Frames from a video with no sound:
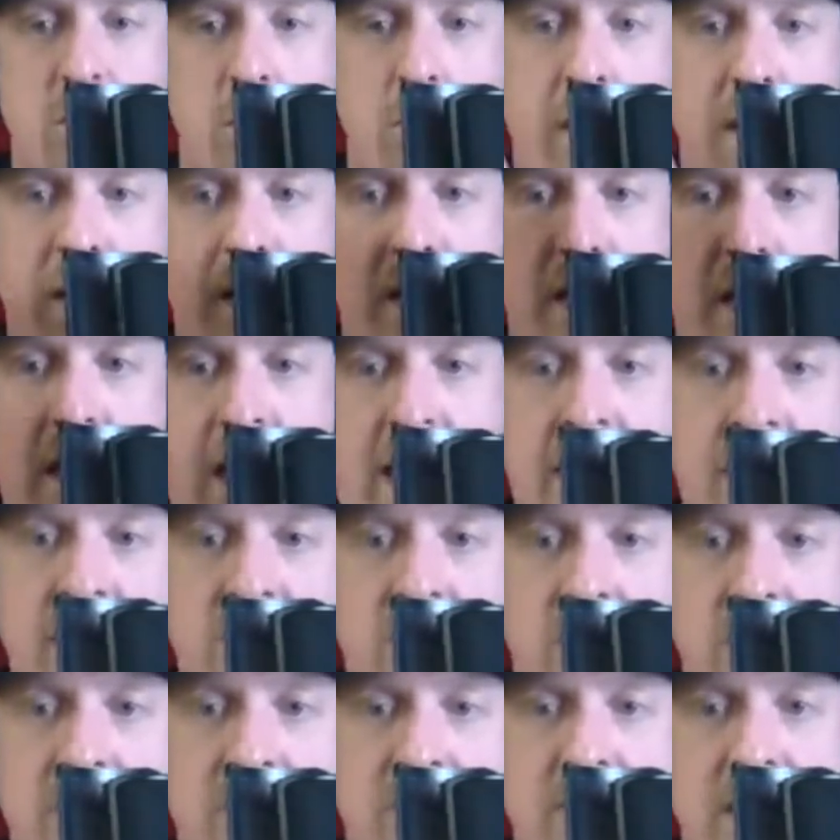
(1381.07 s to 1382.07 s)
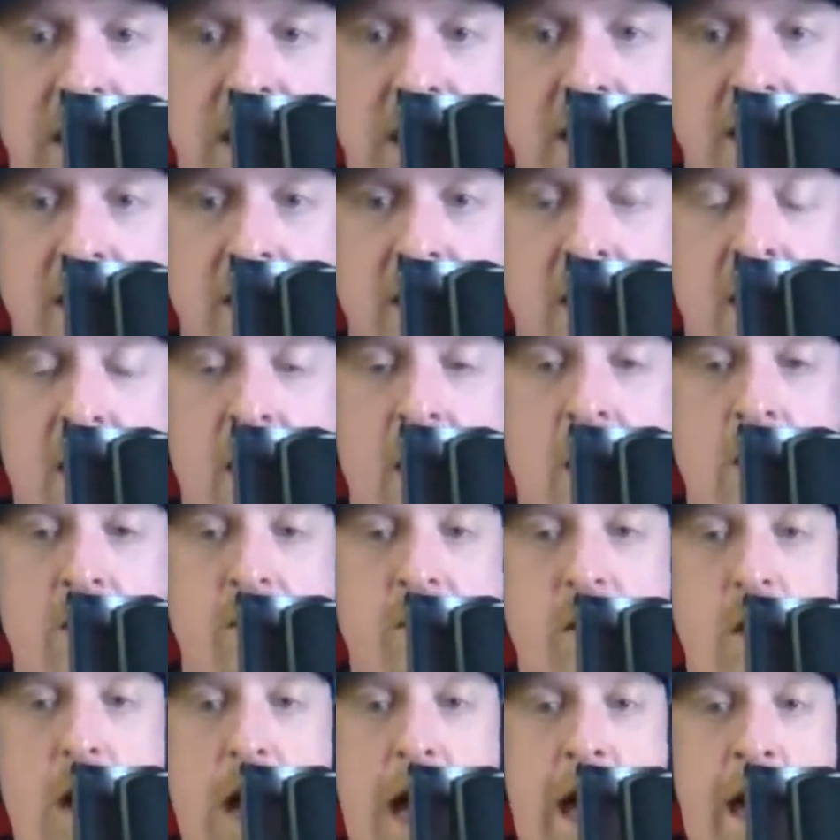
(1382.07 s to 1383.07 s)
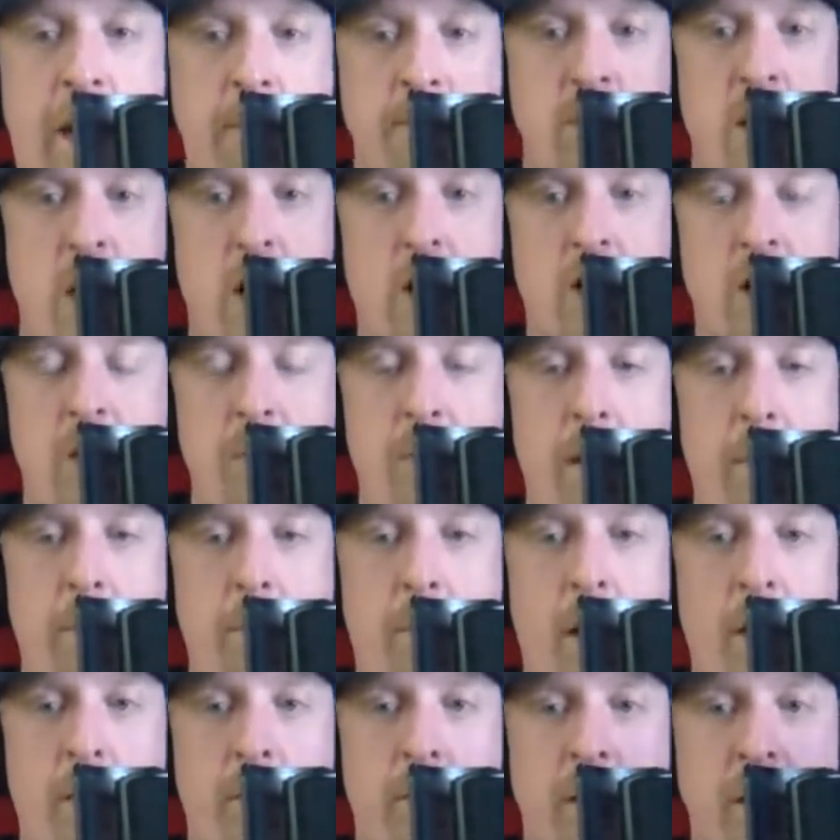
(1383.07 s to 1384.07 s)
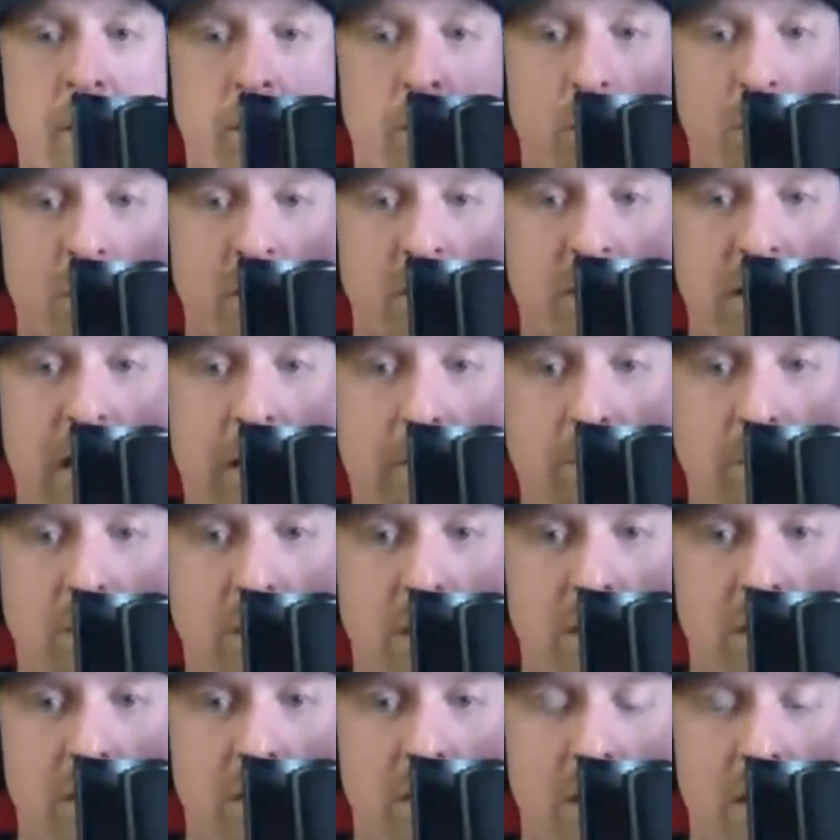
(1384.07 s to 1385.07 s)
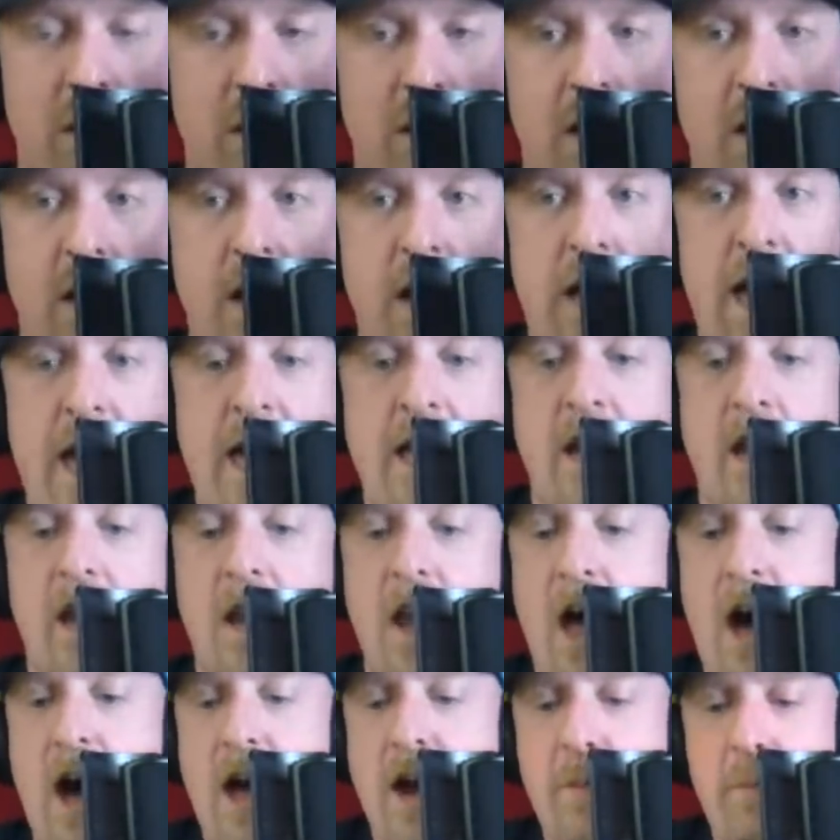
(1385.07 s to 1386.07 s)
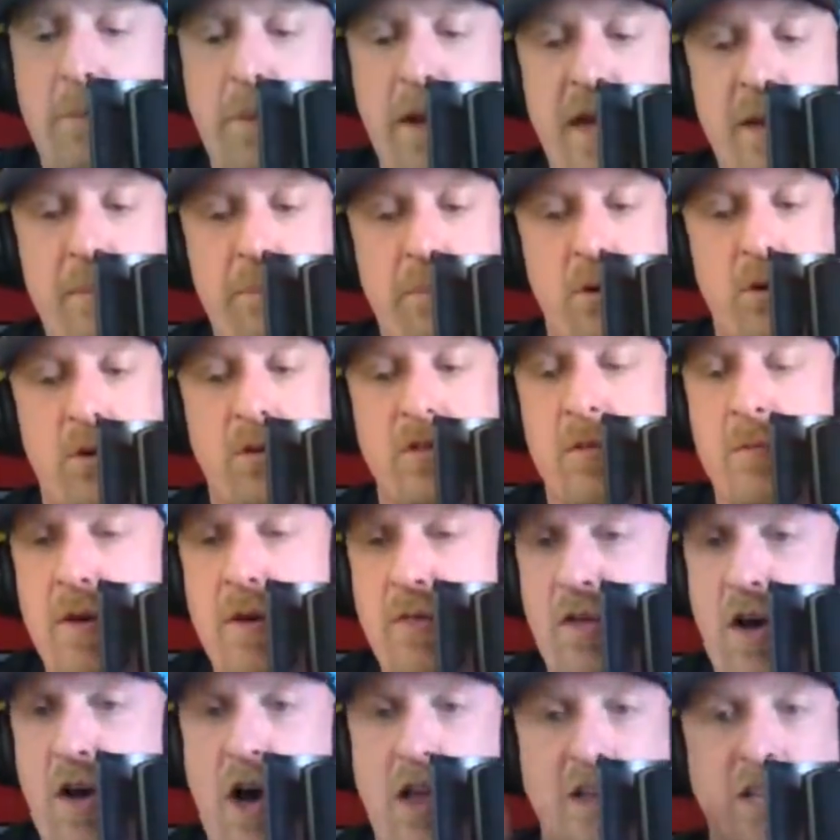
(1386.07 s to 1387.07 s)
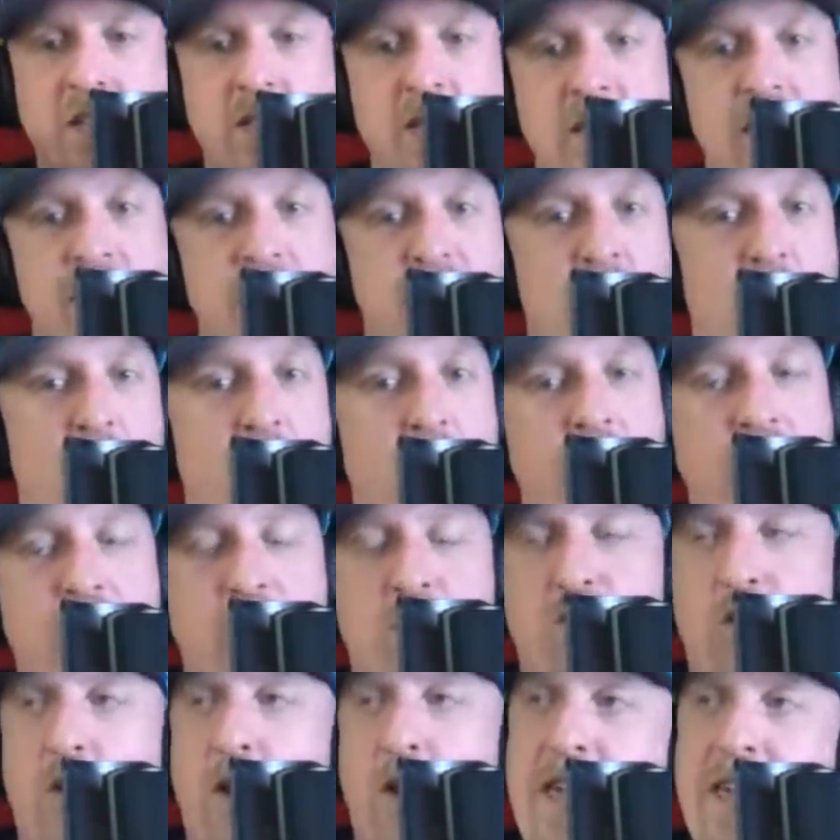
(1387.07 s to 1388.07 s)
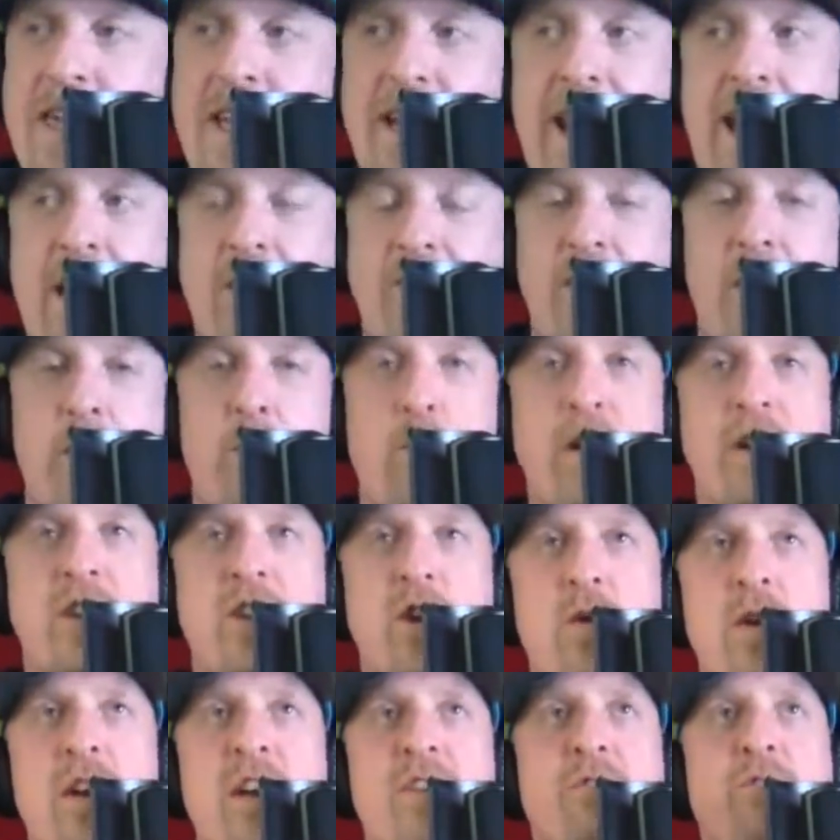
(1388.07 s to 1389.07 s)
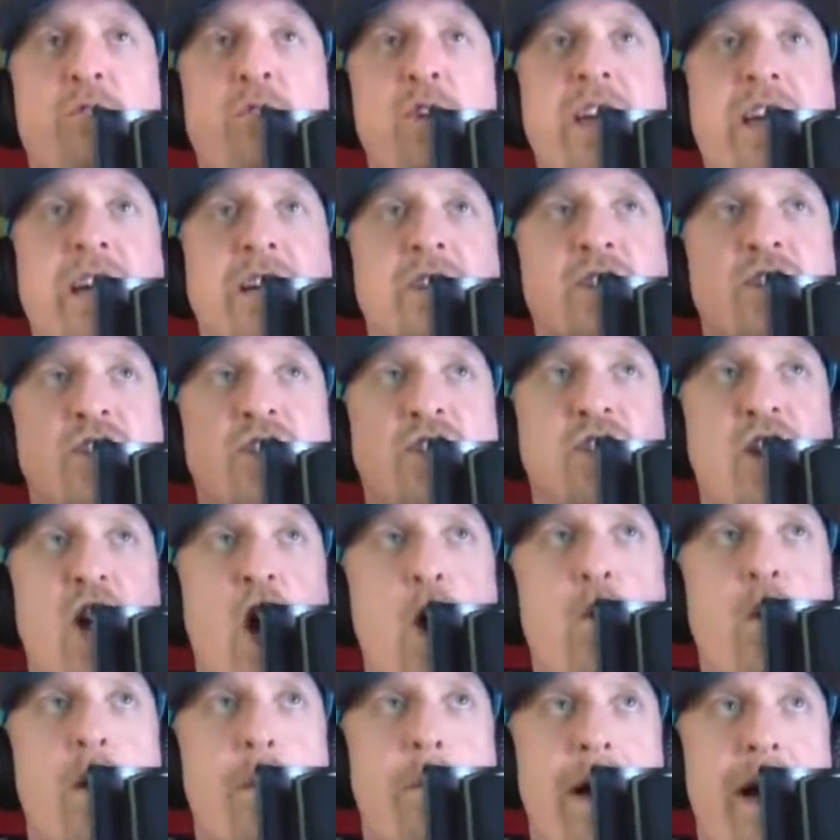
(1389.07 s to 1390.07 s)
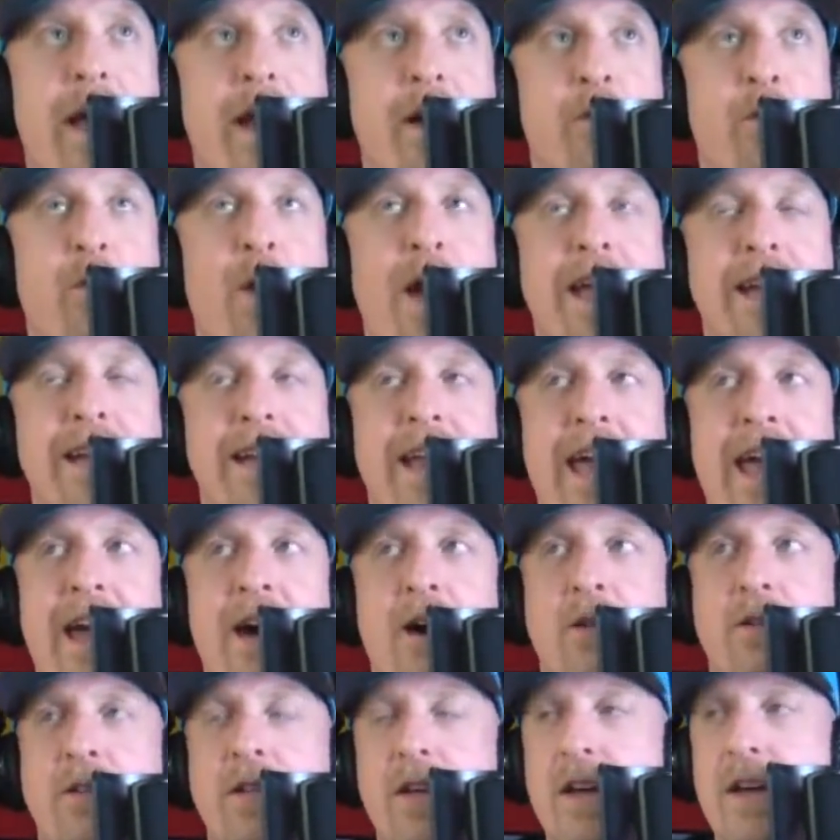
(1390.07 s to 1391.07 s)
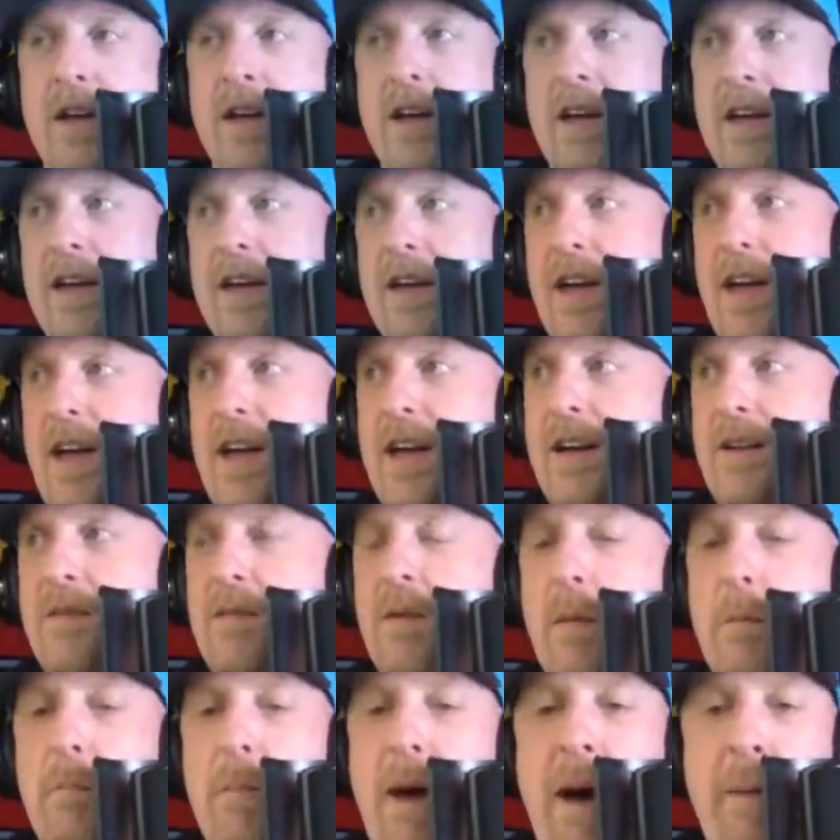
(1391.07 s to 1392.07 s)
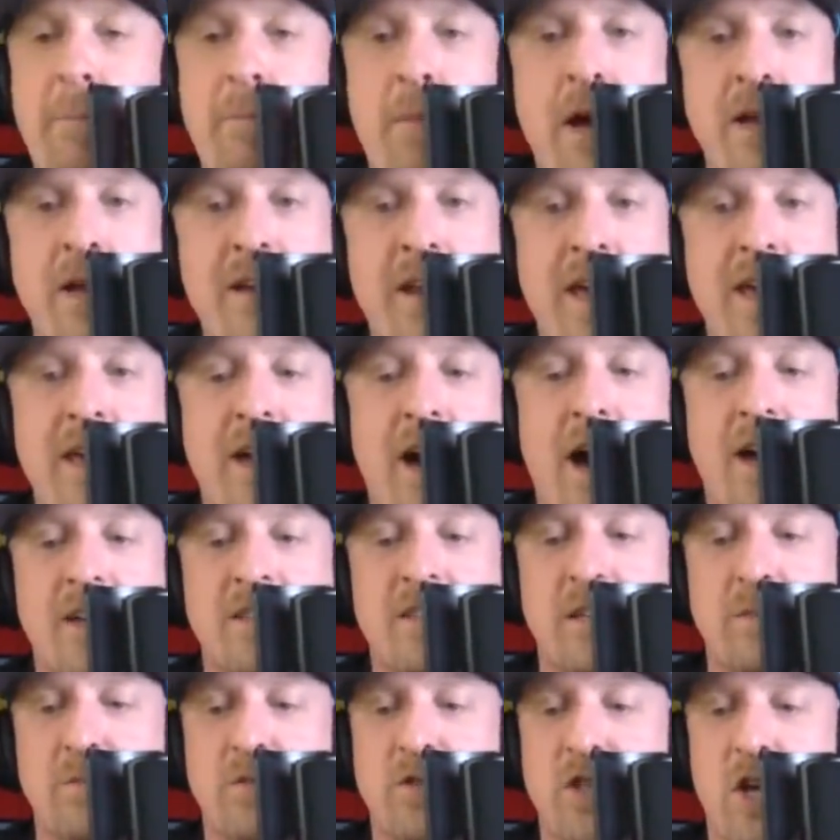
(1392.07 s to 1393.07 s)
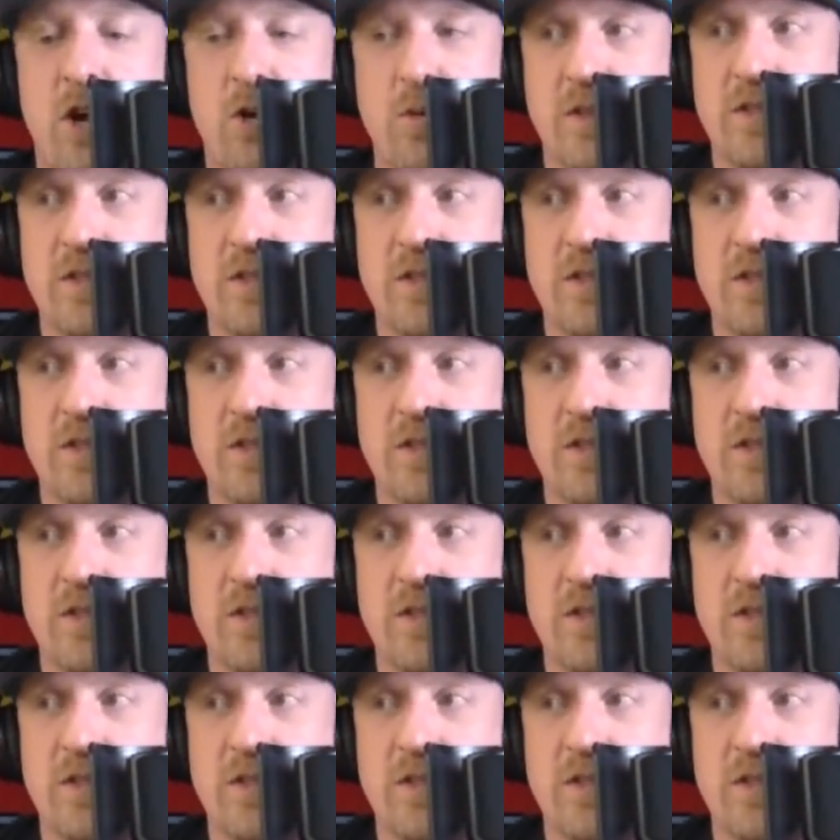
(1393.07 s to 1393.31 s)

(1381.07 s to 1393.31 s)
media actually said. I'm talking about public perception. And a lot of people in the mythology that's already cranking out there, we're doing a freaking show about it right now. And my Monday gossip show is